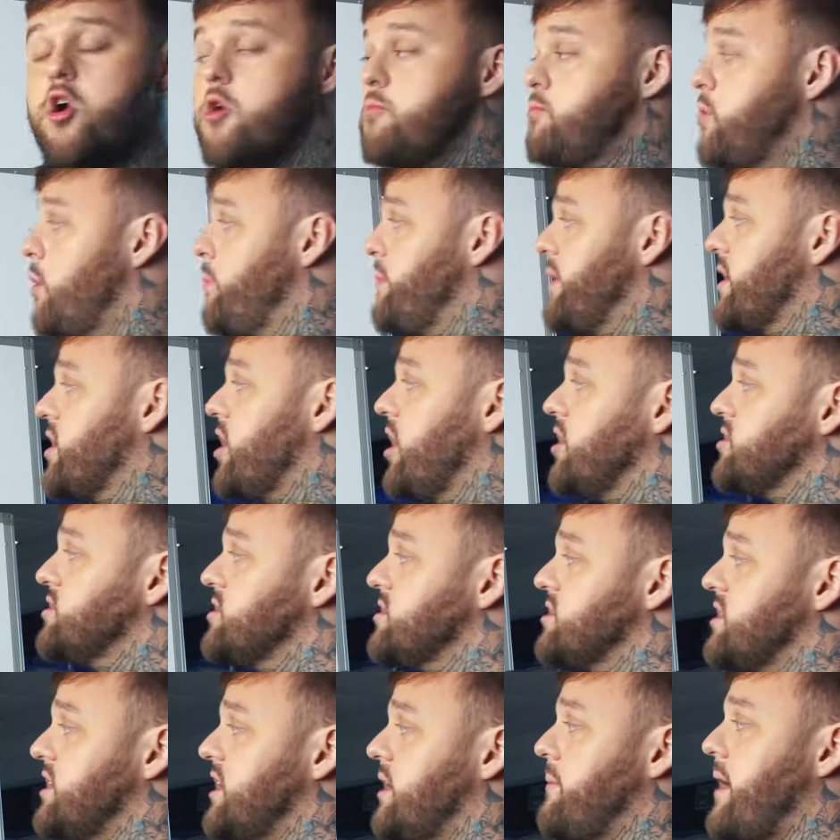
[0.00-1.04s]
But because
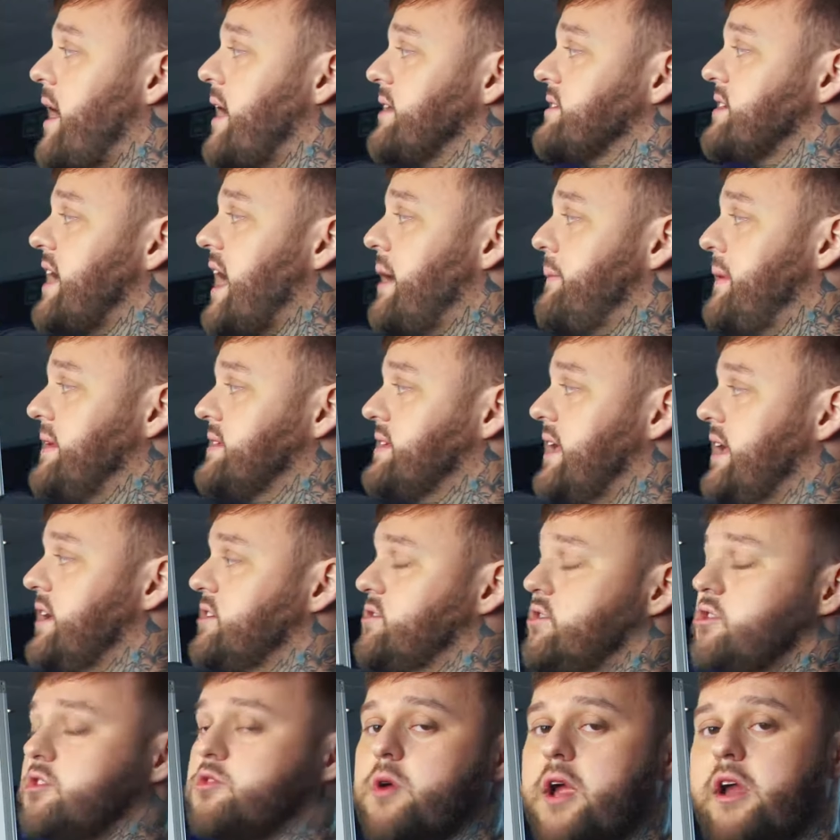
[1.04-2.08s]
of the amount of time it takes
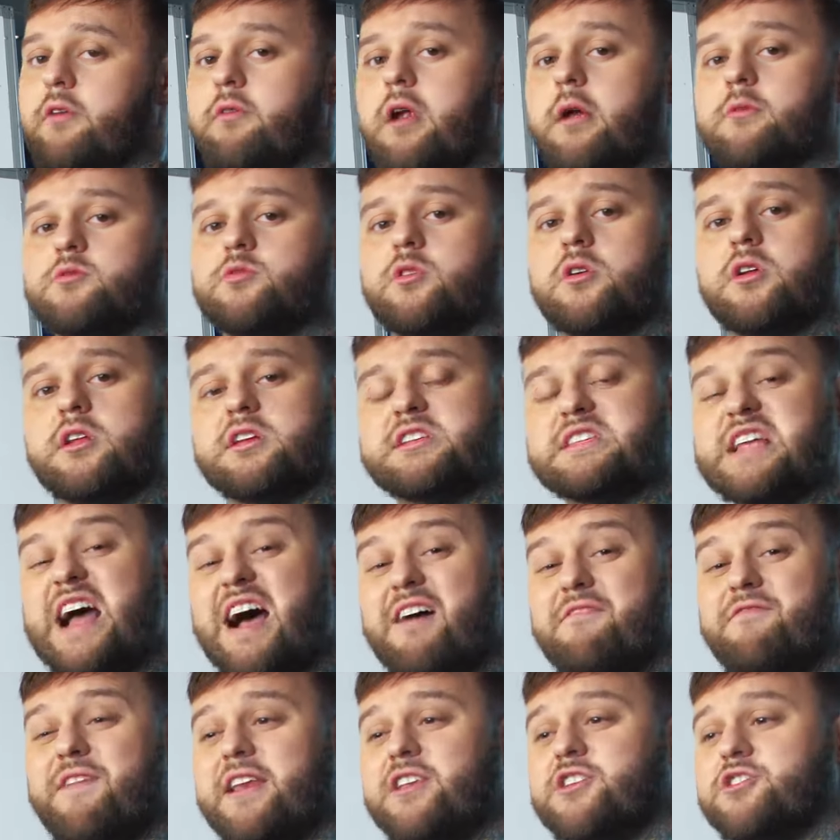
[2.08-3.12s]
to do 20 reps, we're going to
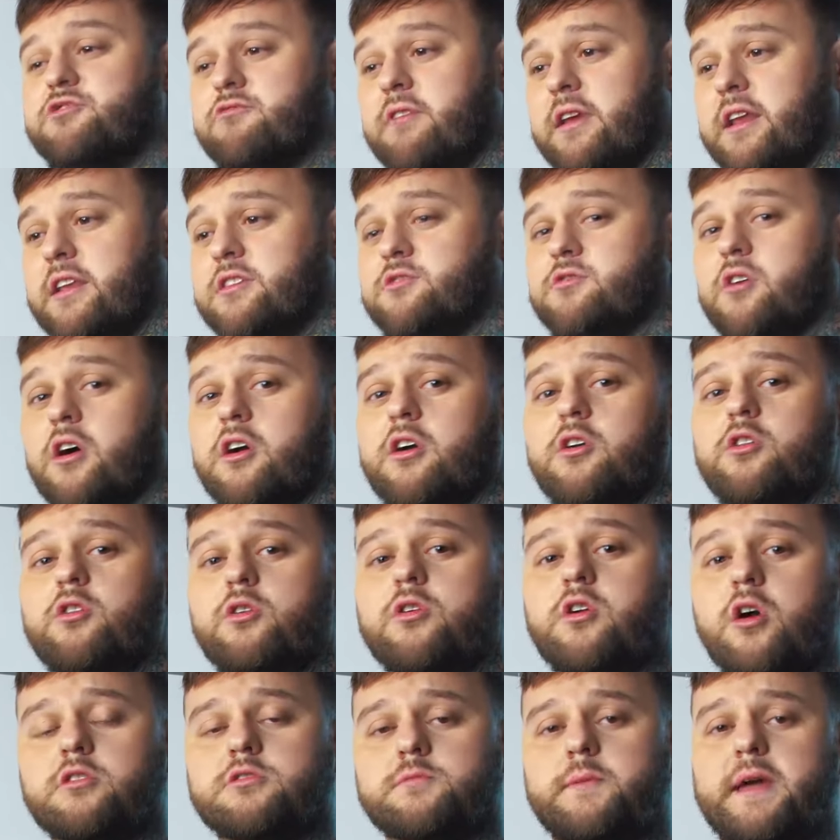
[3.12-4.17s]
start venturing into our
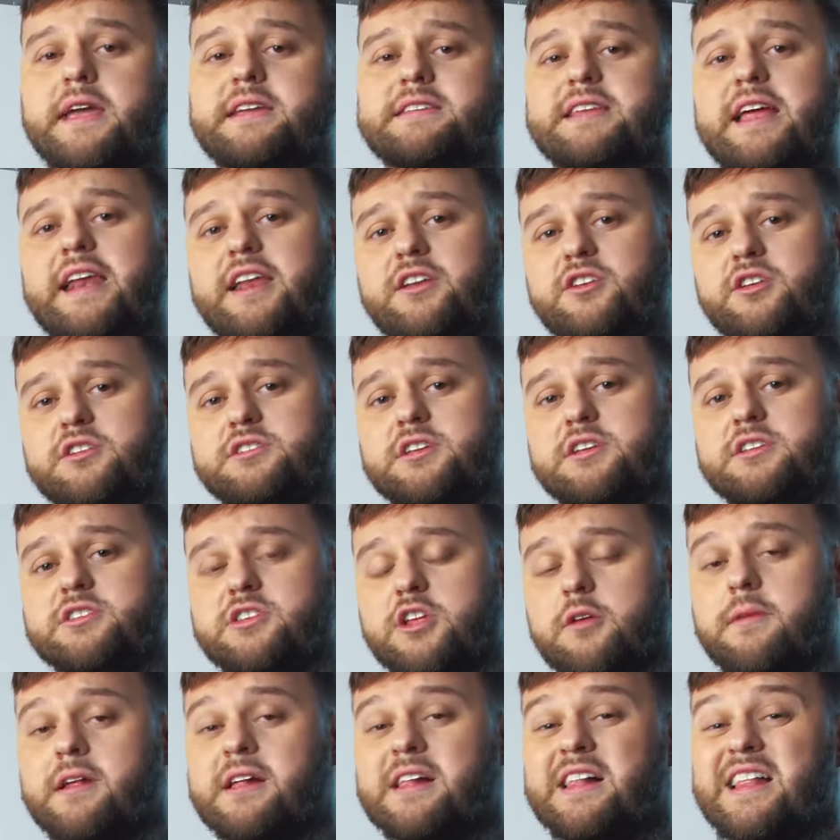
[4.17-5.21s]
glucose-based energy
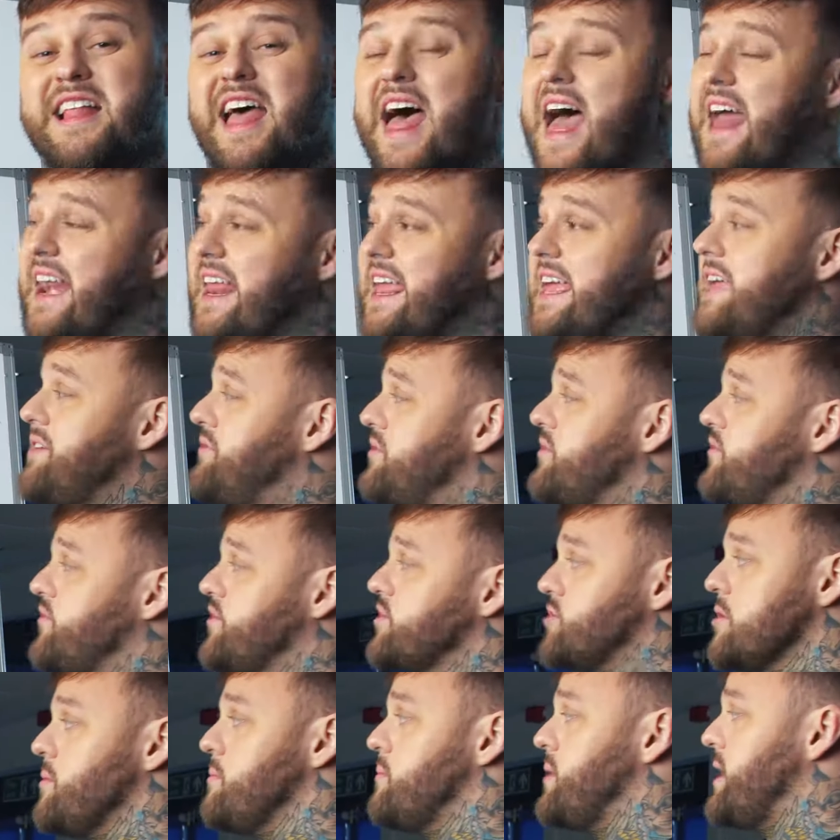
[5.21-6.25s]
system. And even for
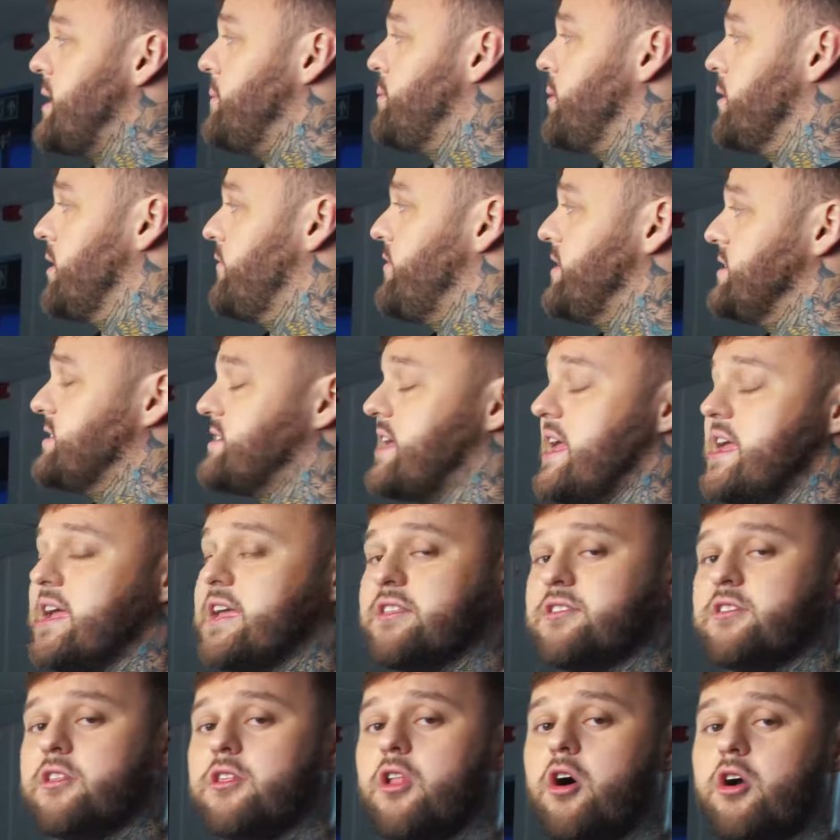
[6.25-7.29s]
some people, if it's
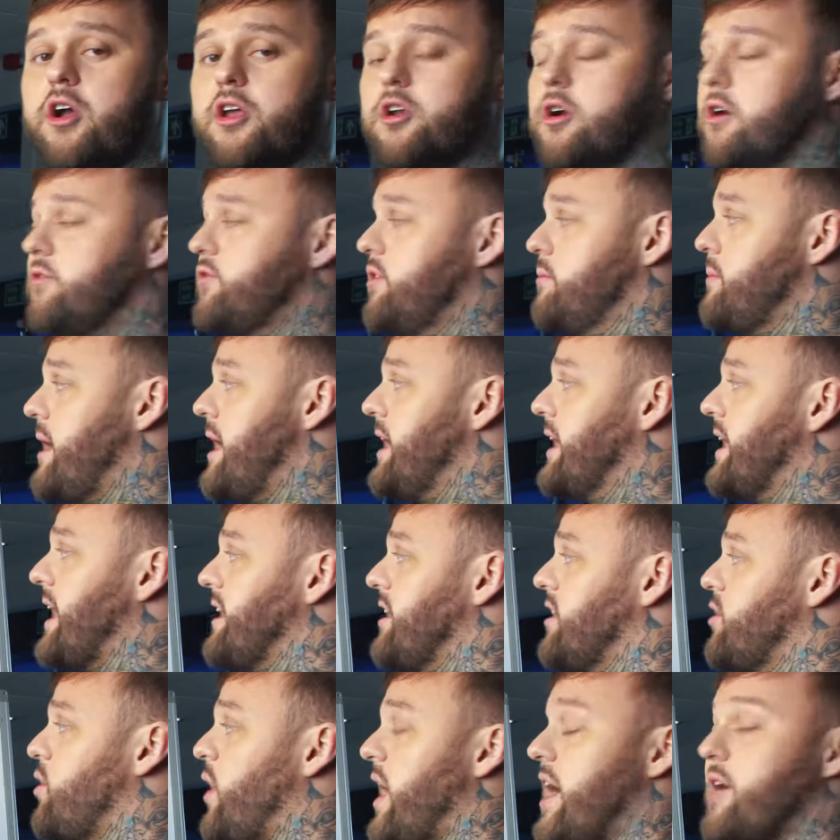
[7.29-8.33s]
taking long enough, you might
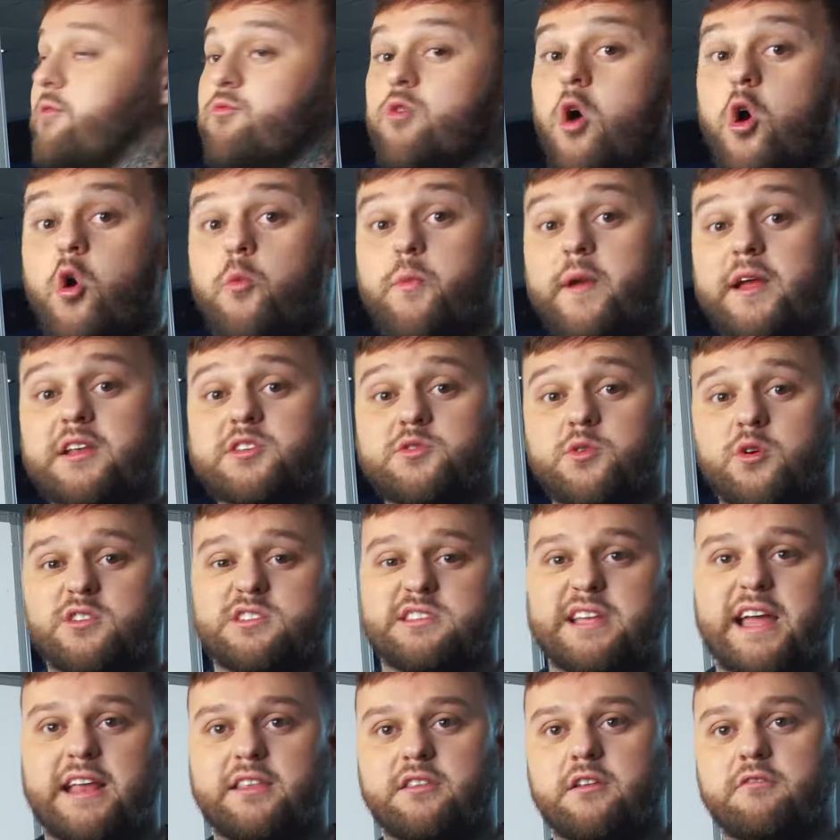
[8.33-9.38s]
get quite aerobic towards
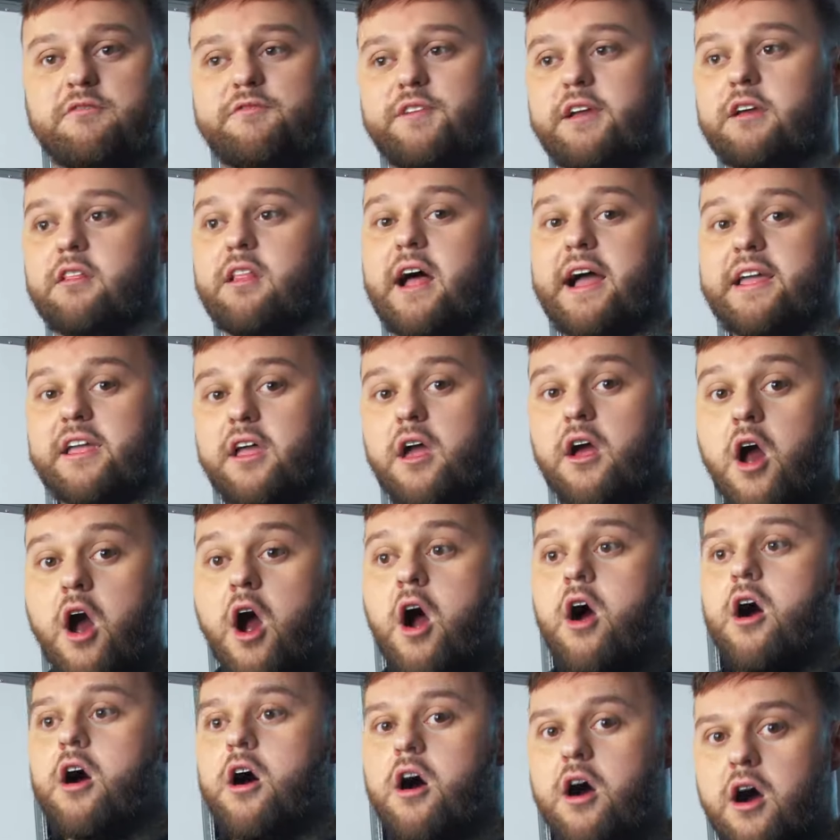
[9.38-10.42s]
the end and feel like you
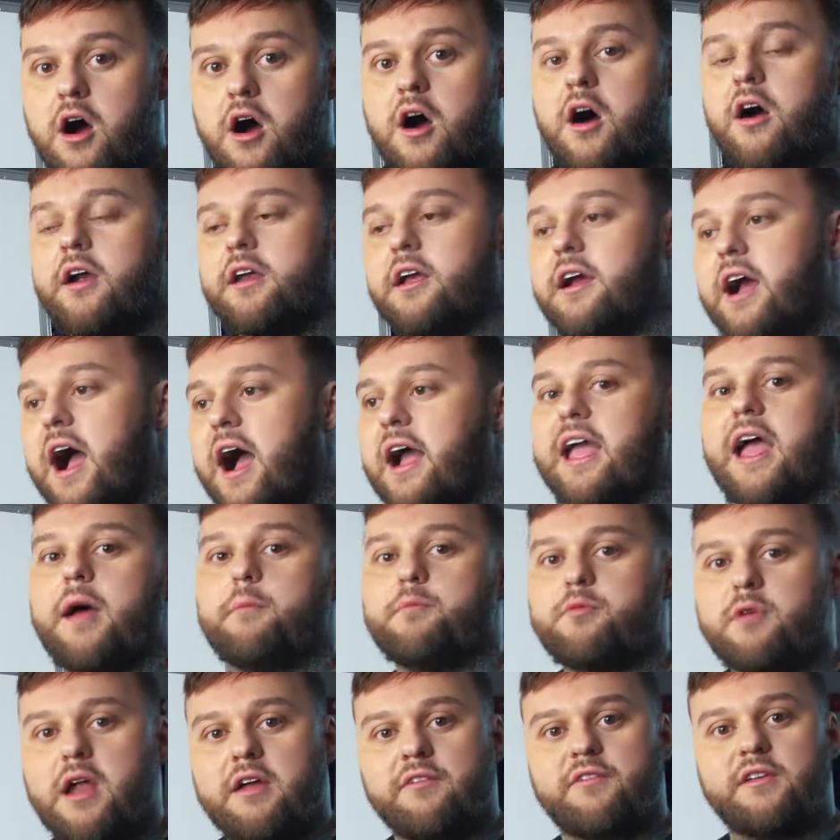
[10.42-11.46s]
can't get a
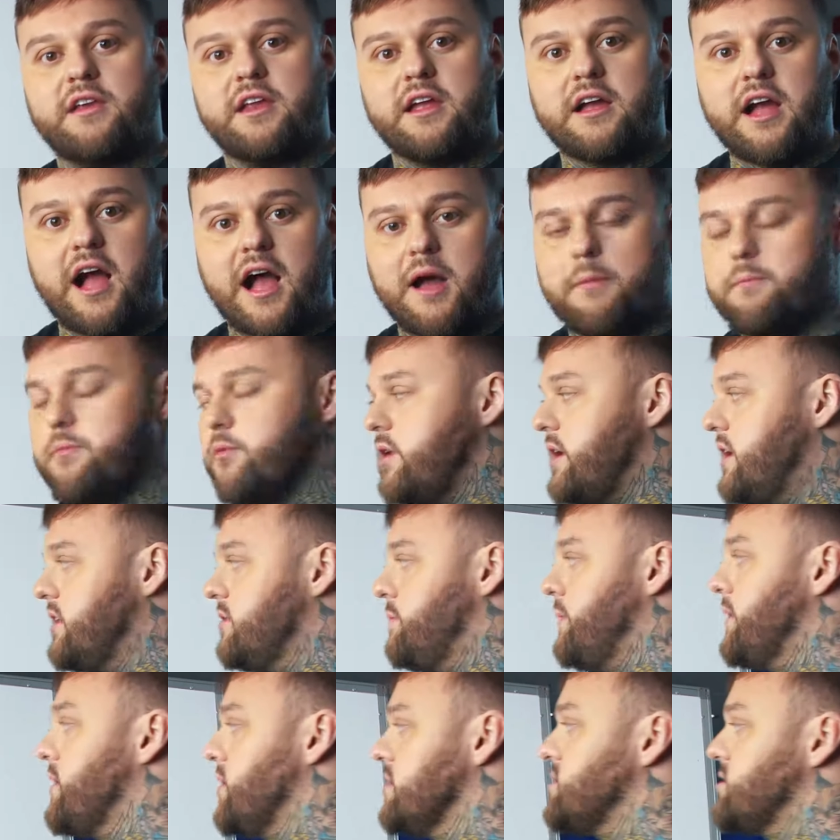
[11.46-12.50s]
breath and you can't breathe
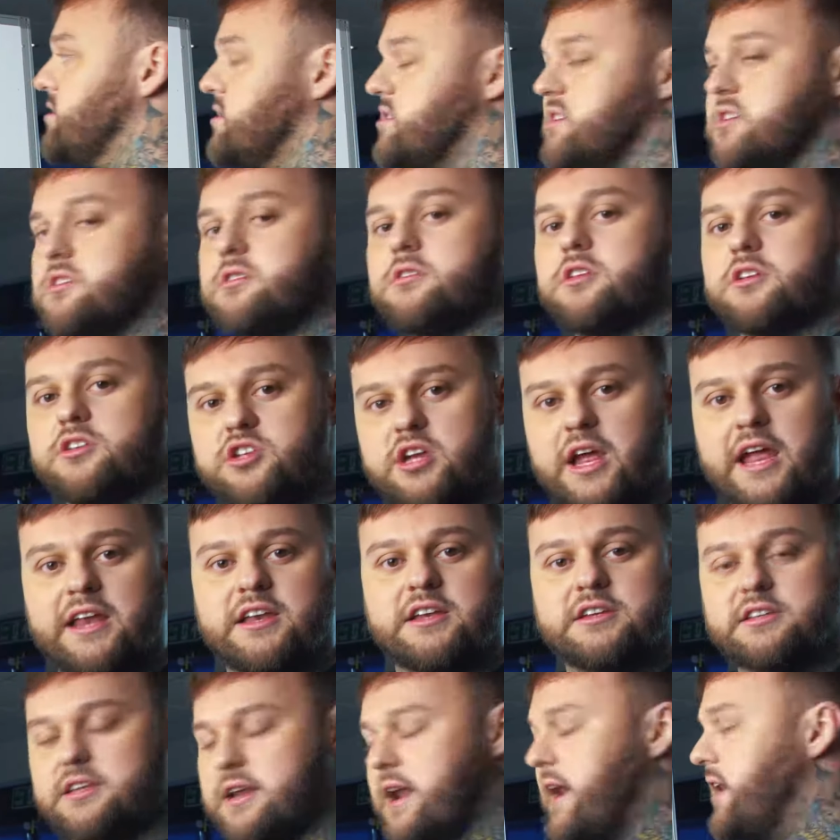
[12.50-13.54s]
because of the
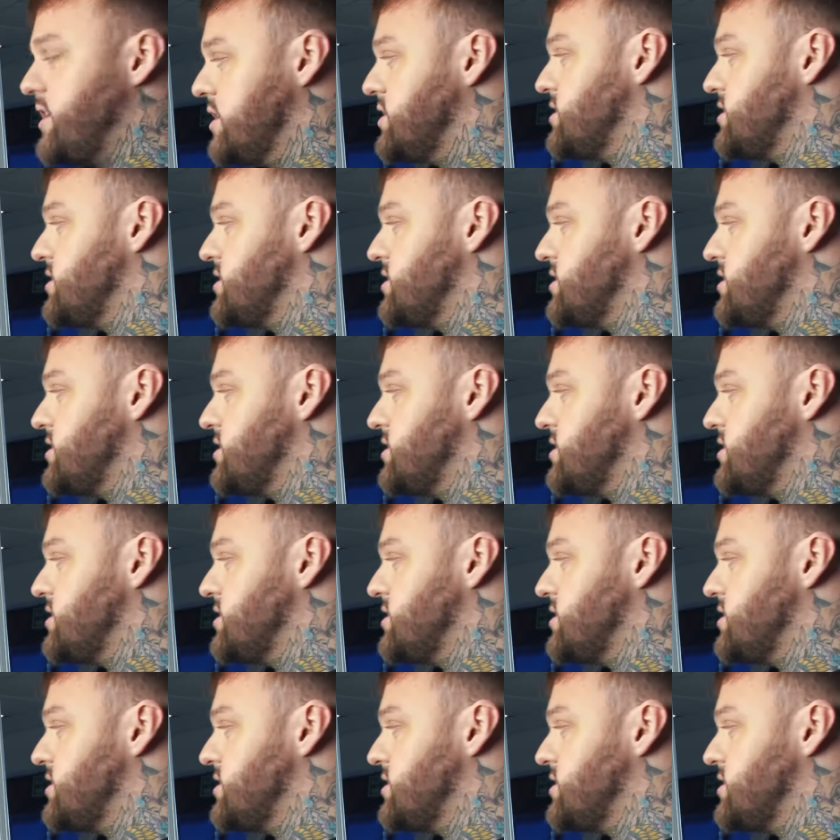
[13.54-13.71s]
changes in energy